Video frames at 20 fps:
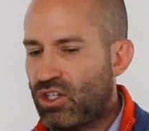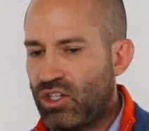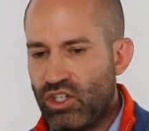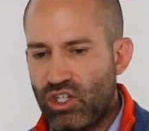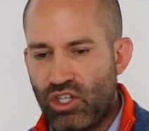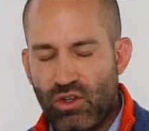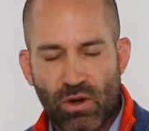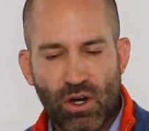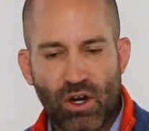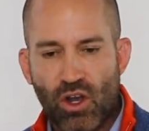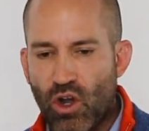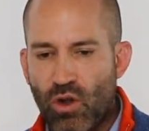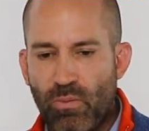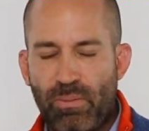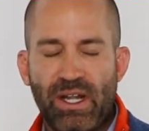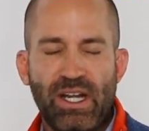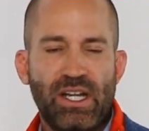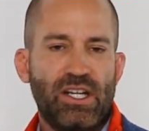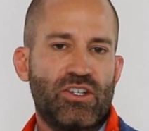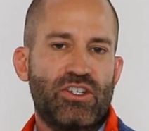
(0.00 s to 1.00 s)
you are
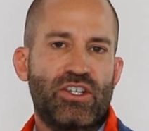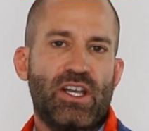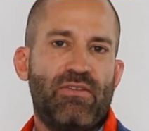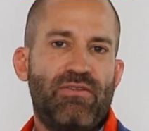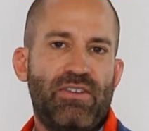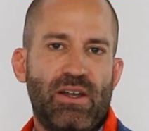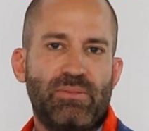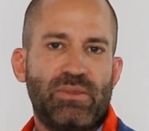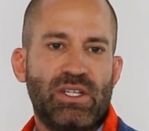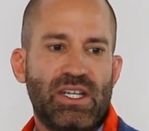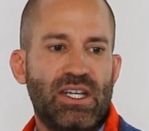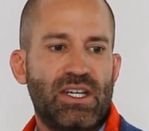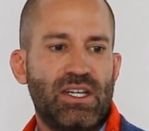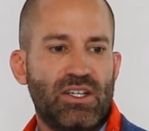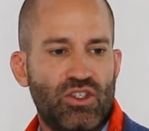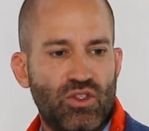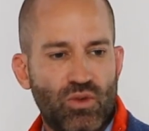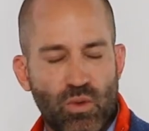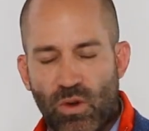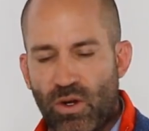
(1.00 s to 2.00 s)
opening yourself up to
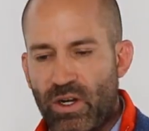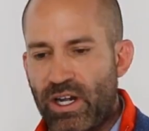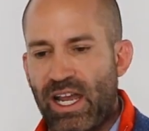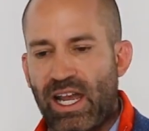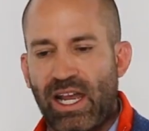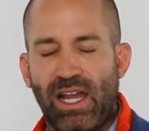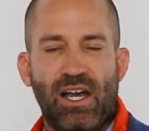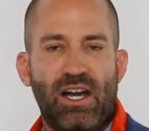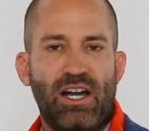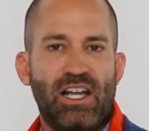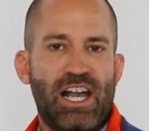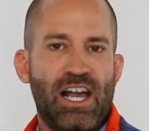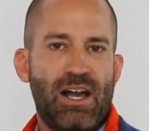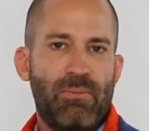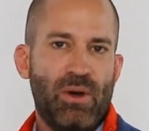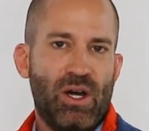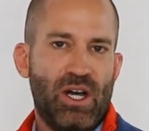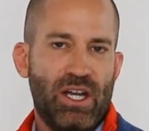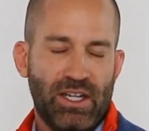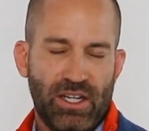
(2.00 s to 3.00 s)
getting sworn at, hung
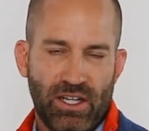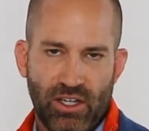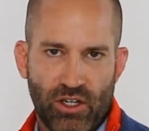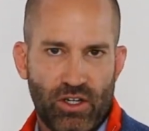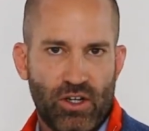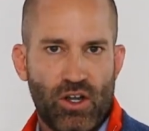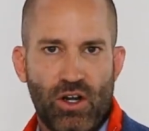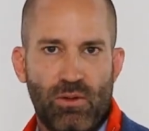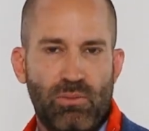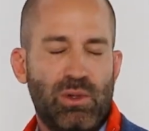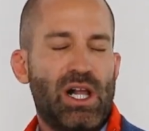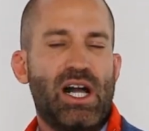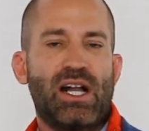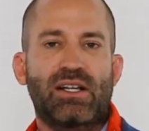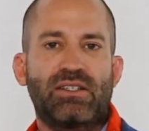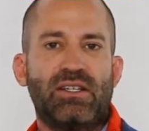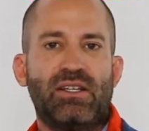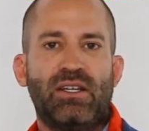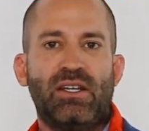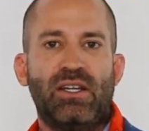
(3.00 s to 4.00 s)
up on, and your call
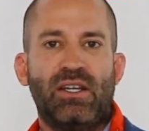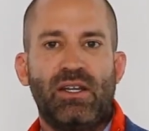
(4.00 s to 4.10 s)
blocked.